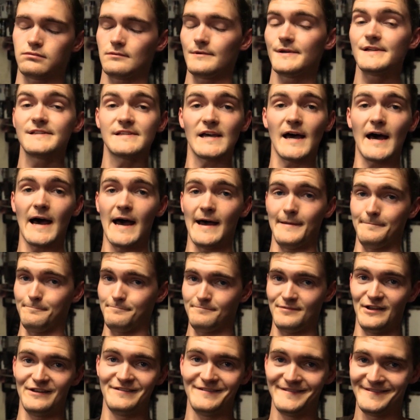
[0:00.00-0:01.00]
It's hot.
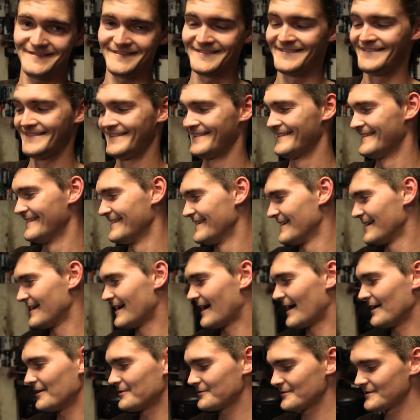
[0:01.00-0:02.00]

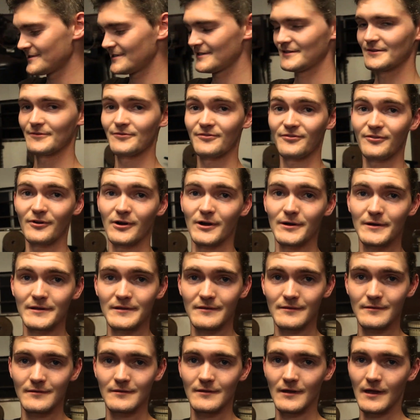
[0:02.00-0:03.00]
I only did the front.